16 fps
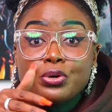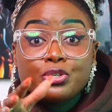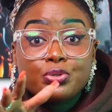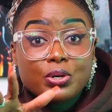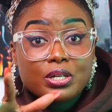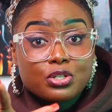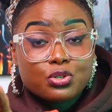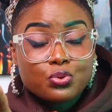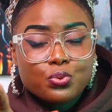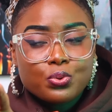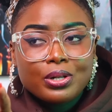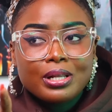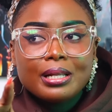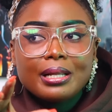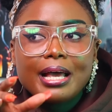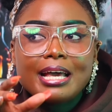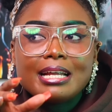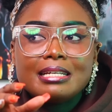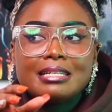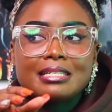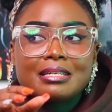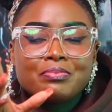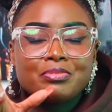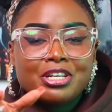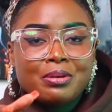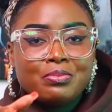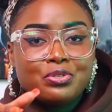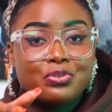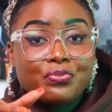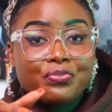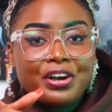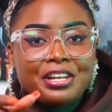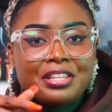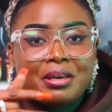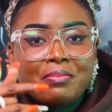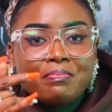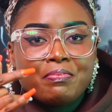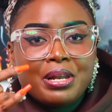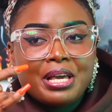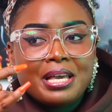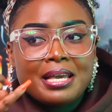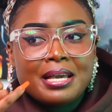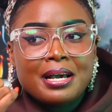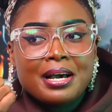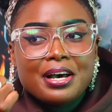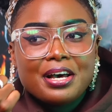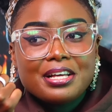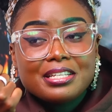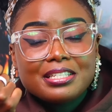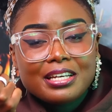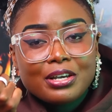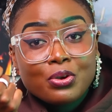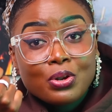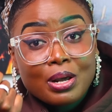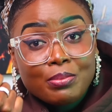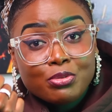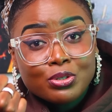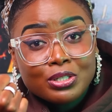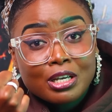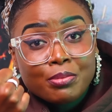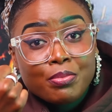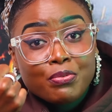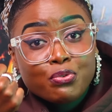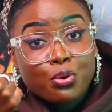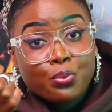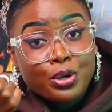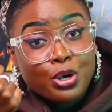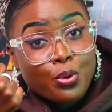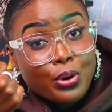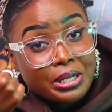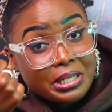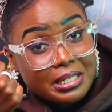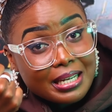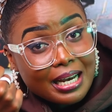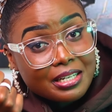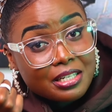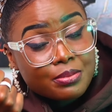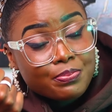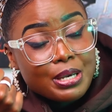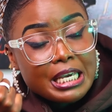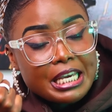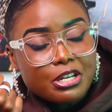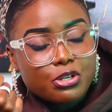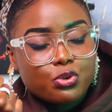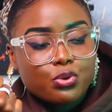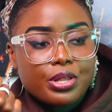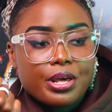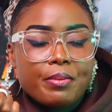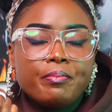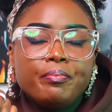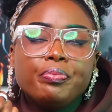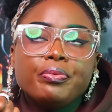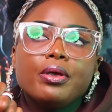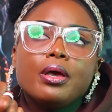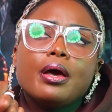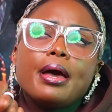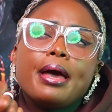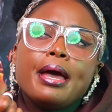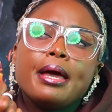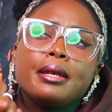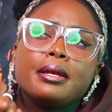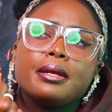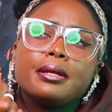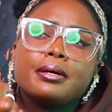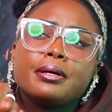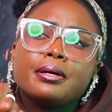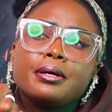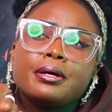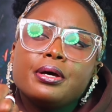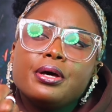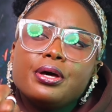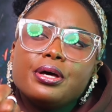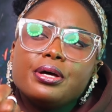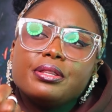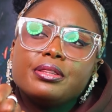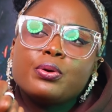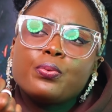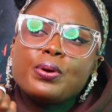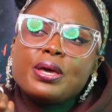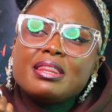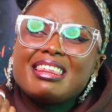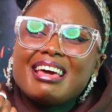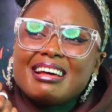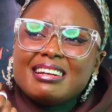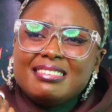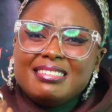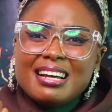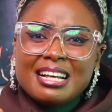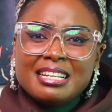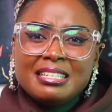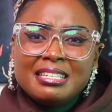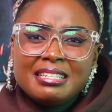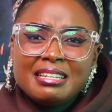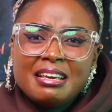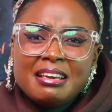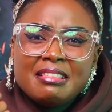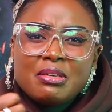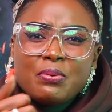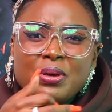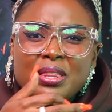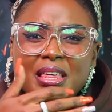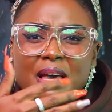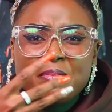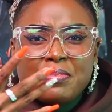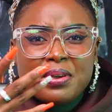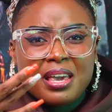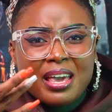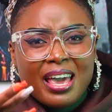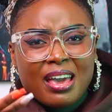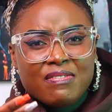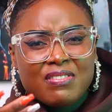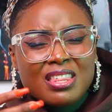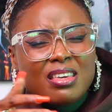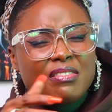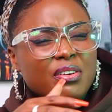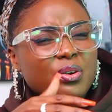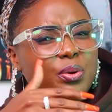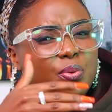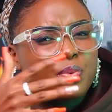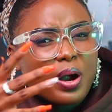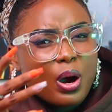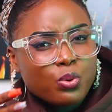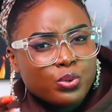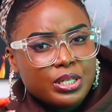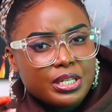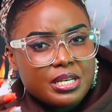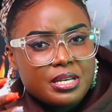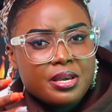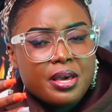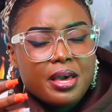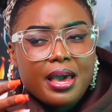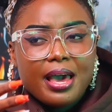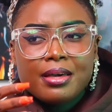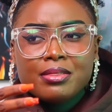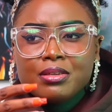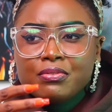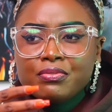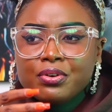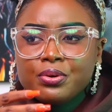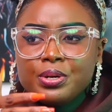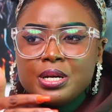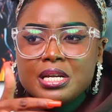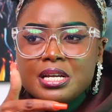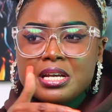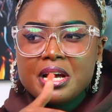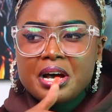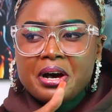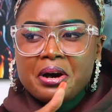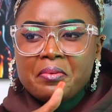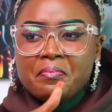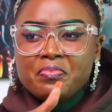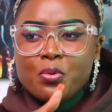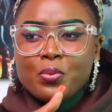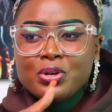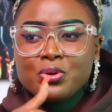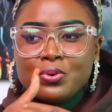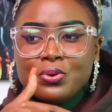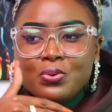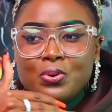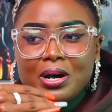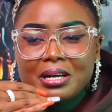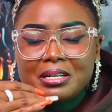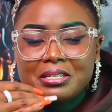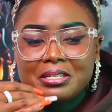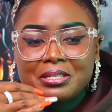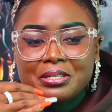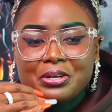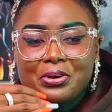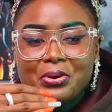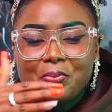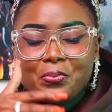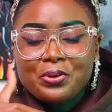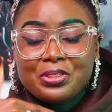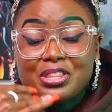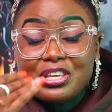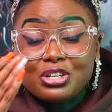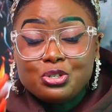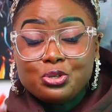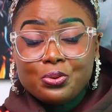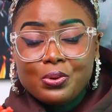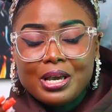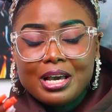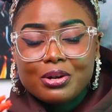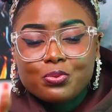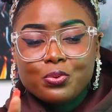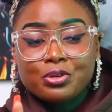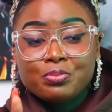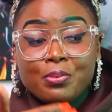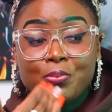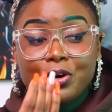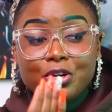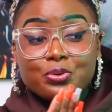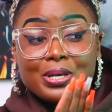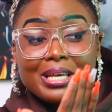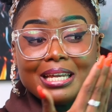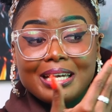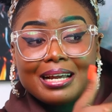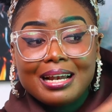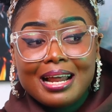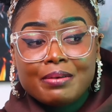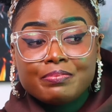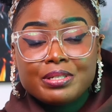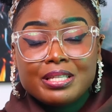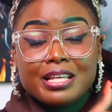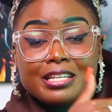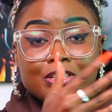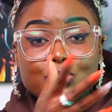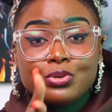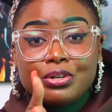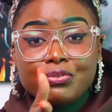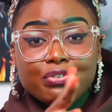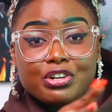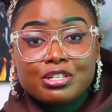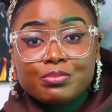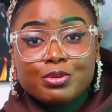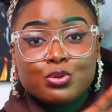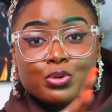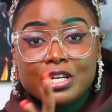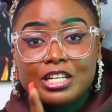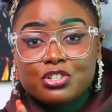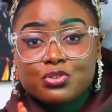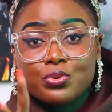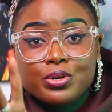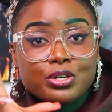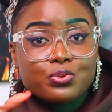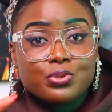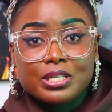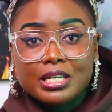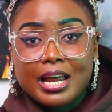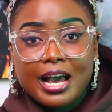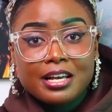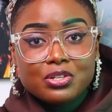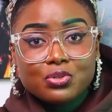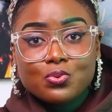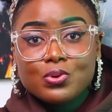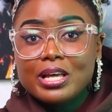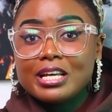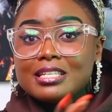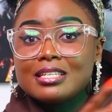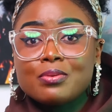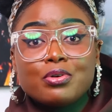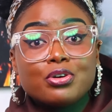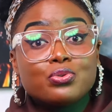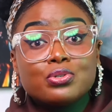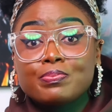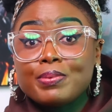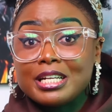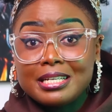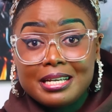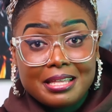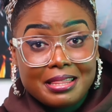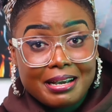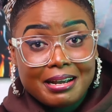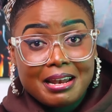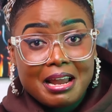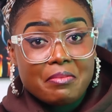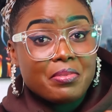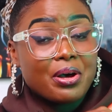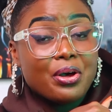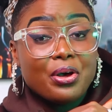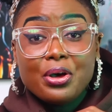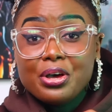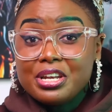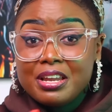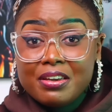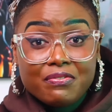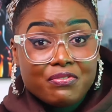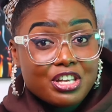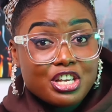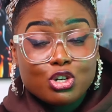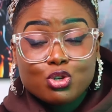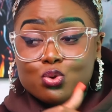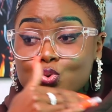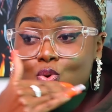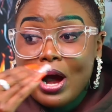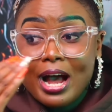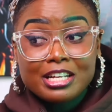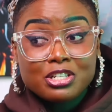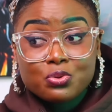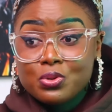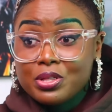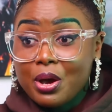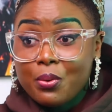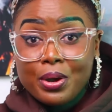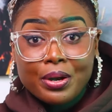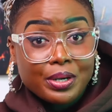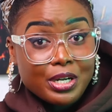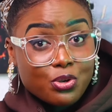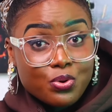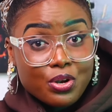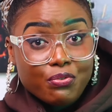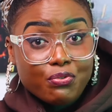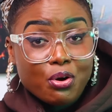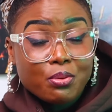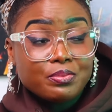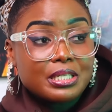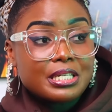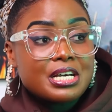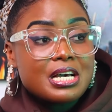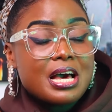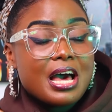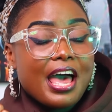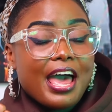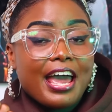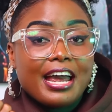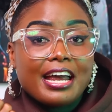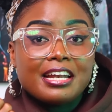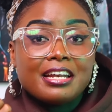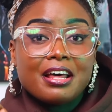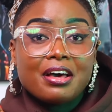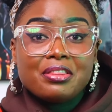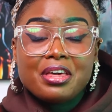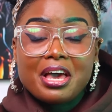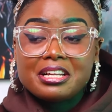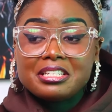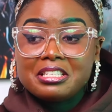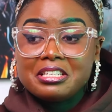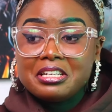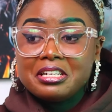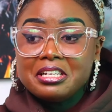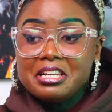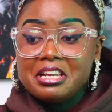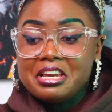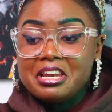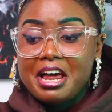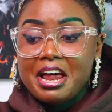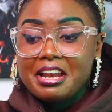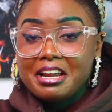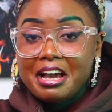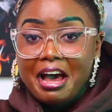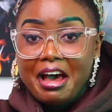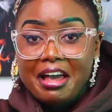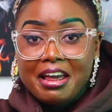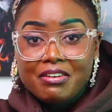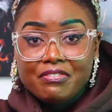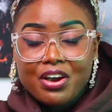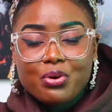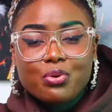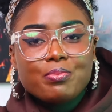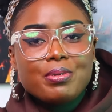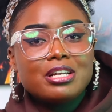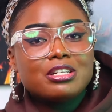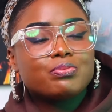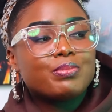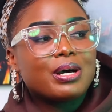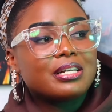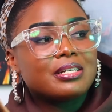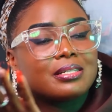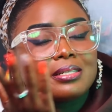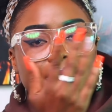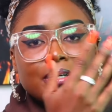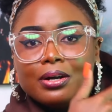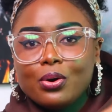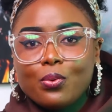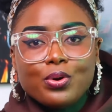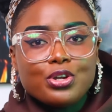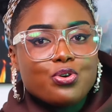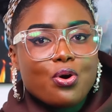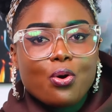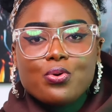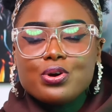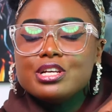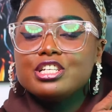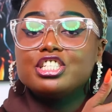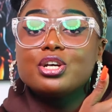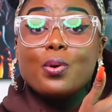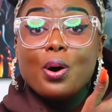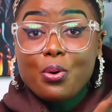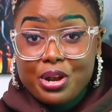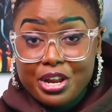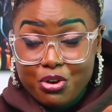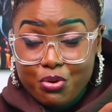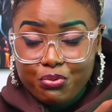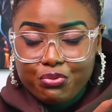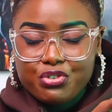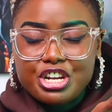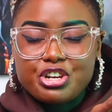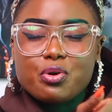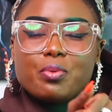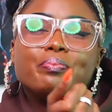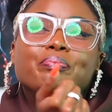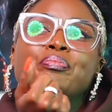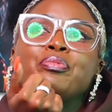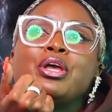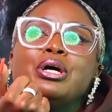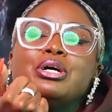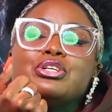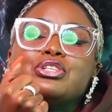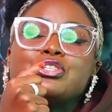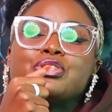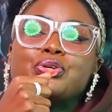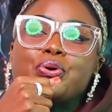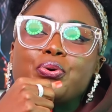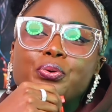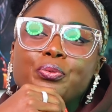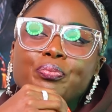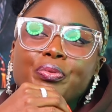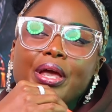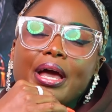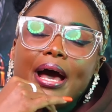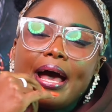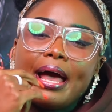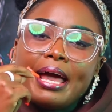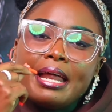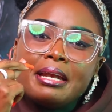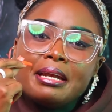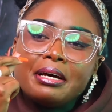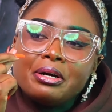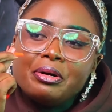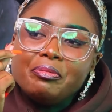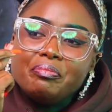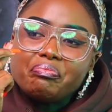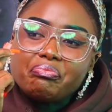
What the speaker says: going to a school, and sometimes you find them playing secular music before we go and start speaking to them. And the way they are dancing, the way they are behaving, they're very rowdy, and they're very, when you look at what they're doing and what people are doing in clubs, there's no difference between a student who's in high school and someone who's partying in the club. When you're to high school, they're wearing uniforms and they are still in an environment, but when you are nje wako na your freedom. So, and